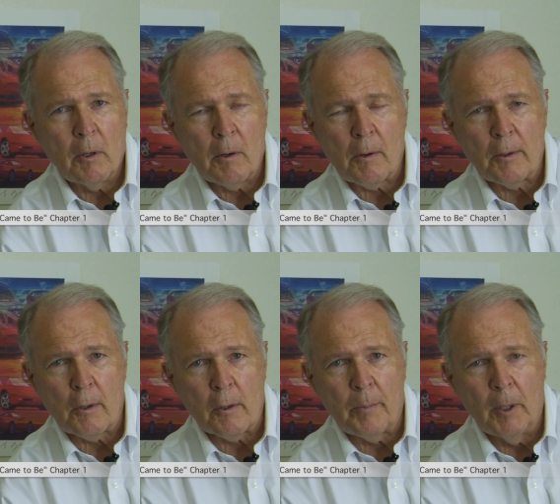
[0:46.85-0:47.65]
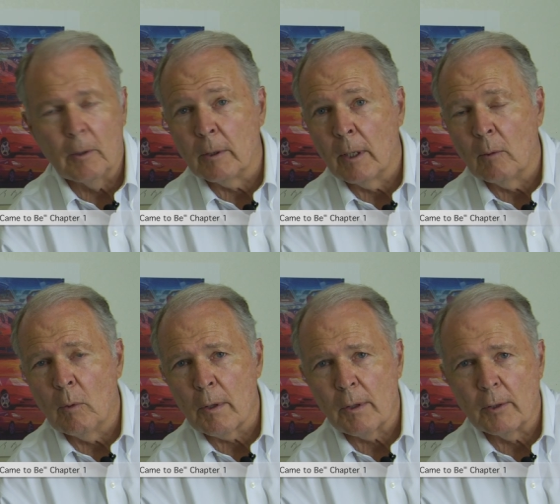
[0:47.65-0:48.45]
cars disappeared, and it
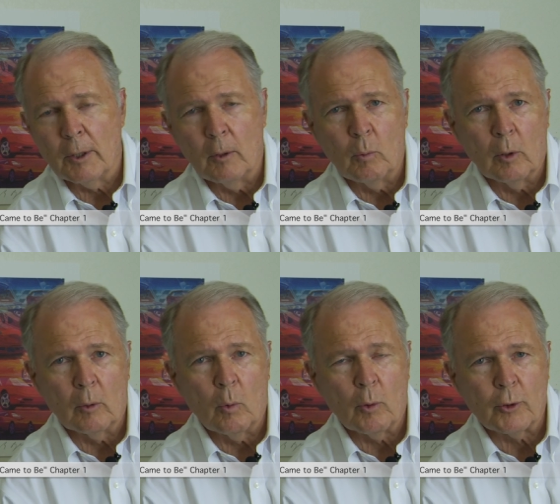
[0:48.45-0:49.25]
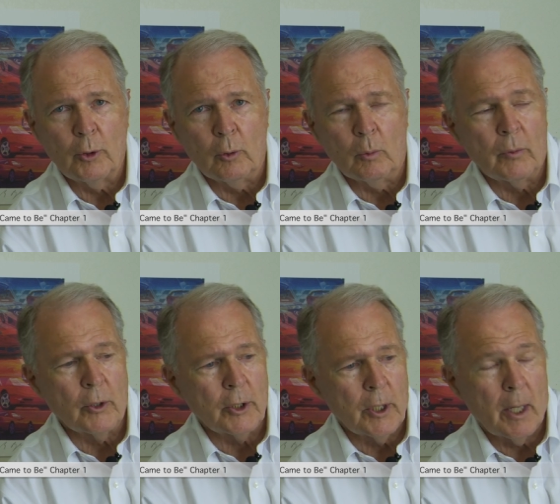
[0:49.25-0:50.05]
wasn't until World War II when the
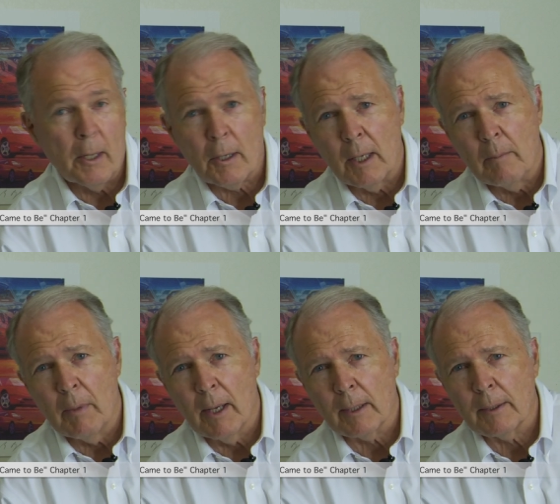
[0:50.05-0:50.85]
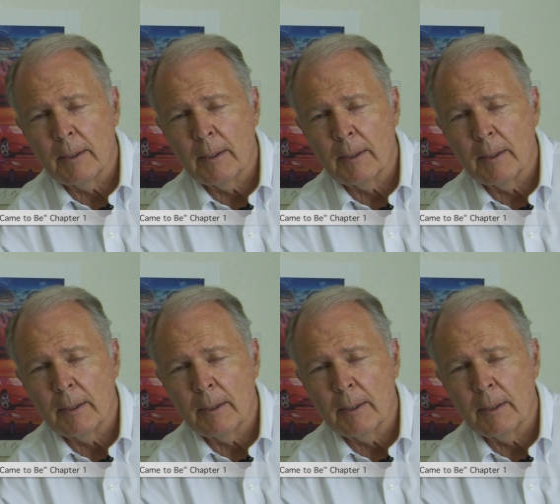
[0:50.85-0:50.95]
GIs came back